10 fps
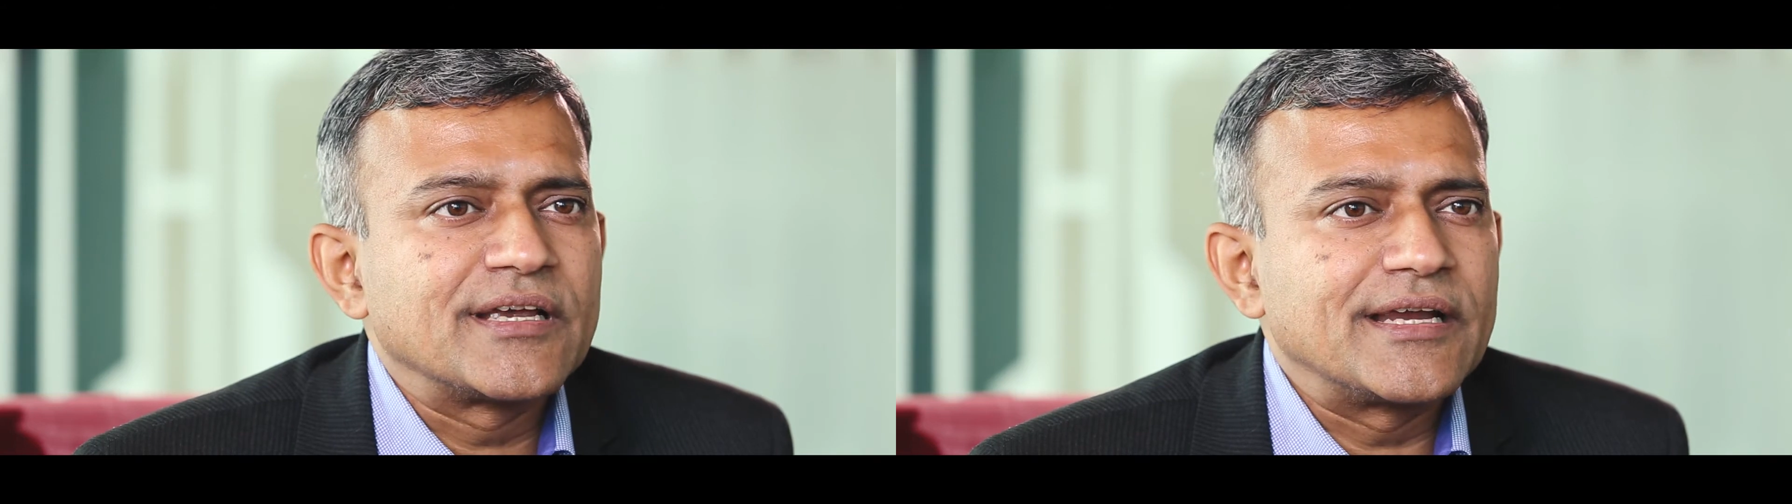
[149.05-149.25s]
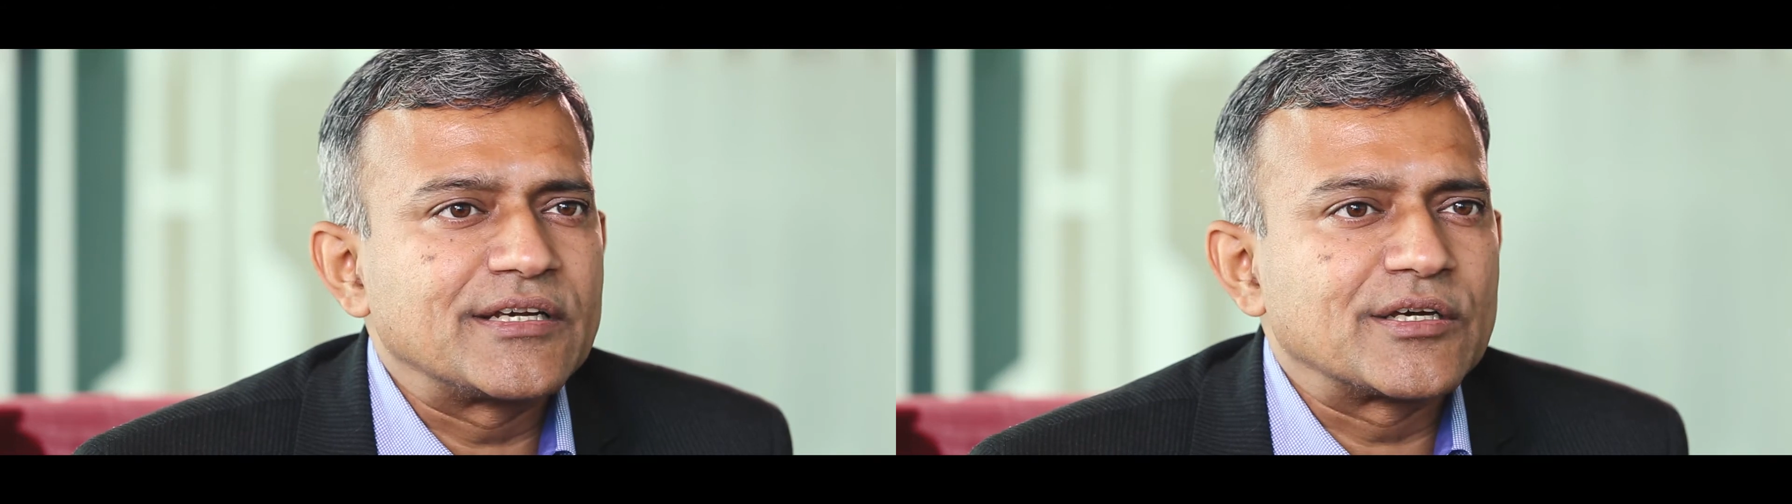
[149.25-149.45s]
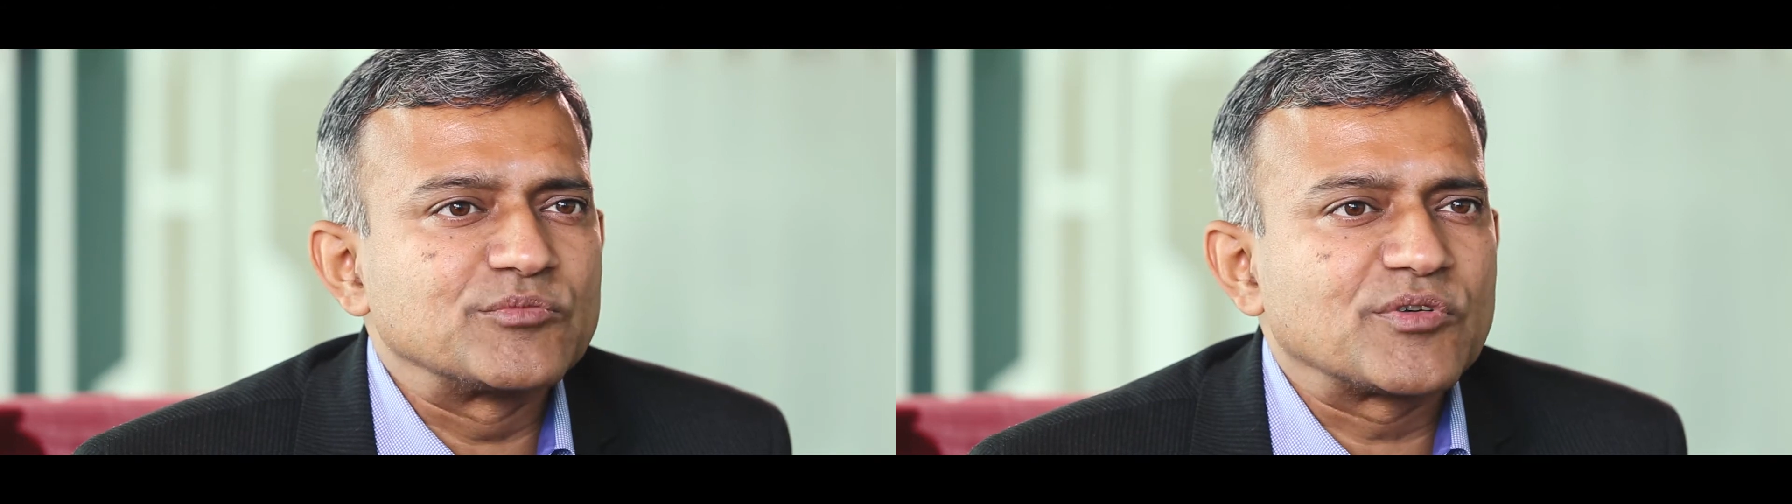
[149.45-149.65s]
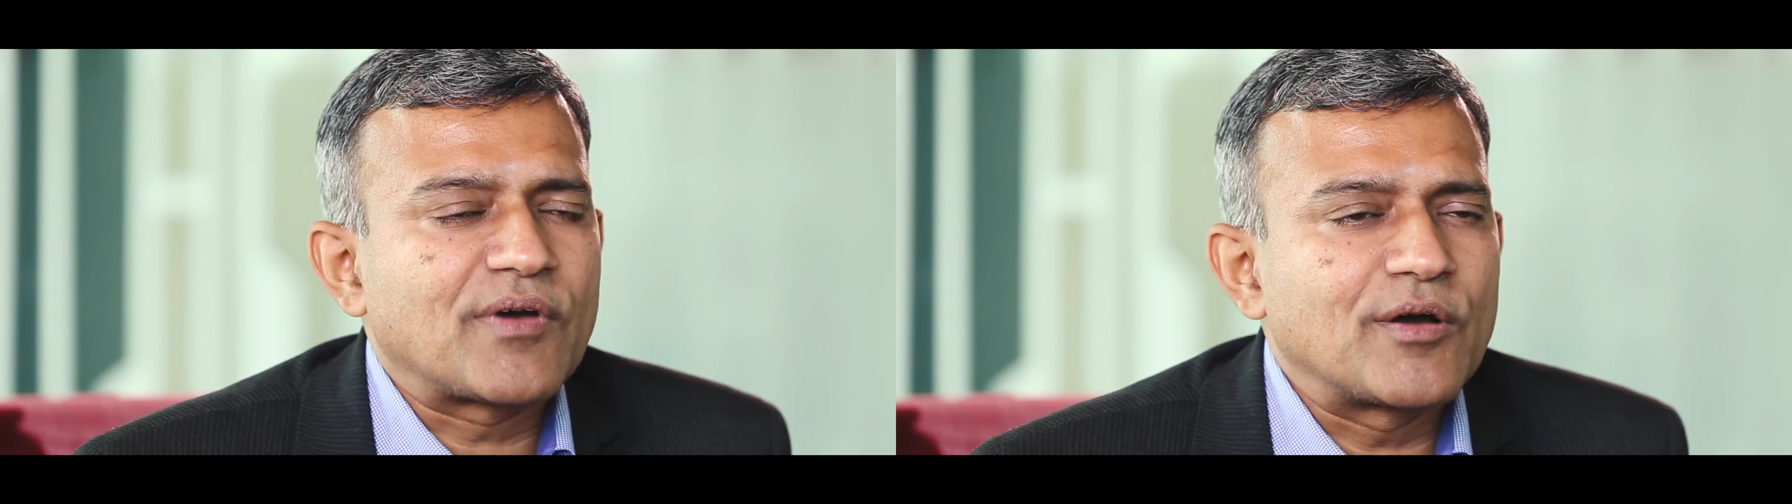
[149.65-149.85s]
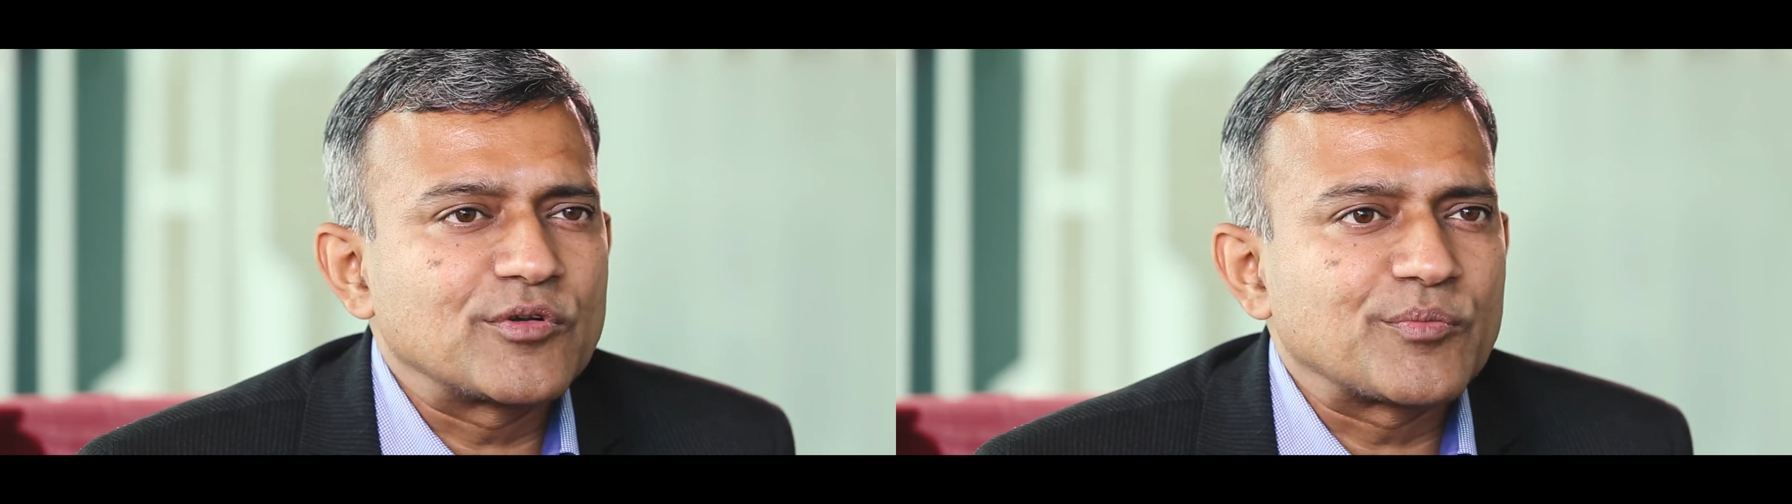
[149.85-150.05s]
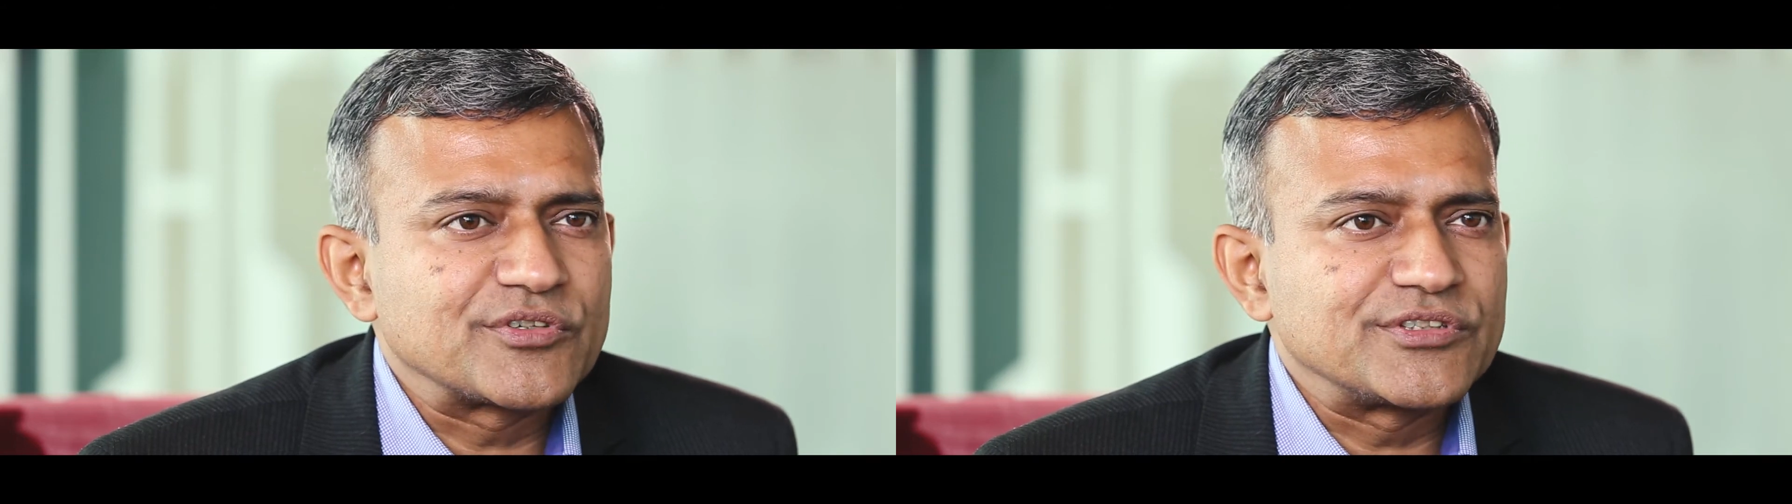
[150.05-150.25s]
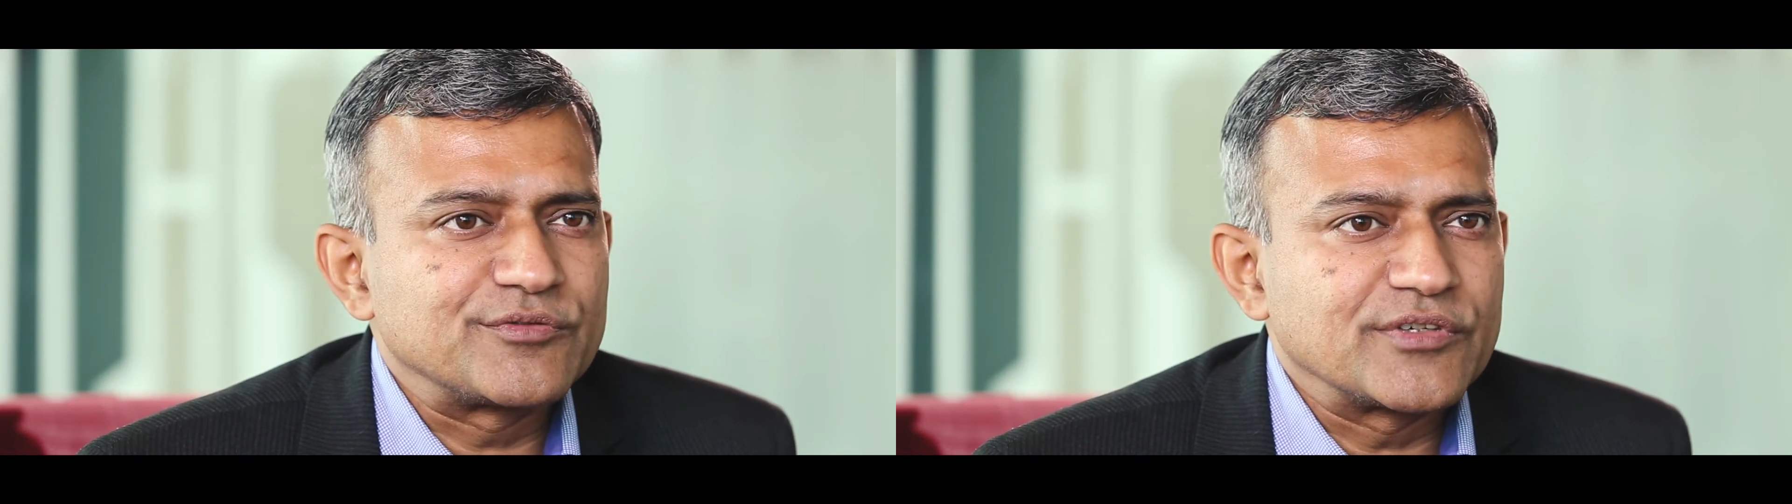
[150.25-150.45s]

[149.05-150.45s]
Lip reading: in terms of how to proceed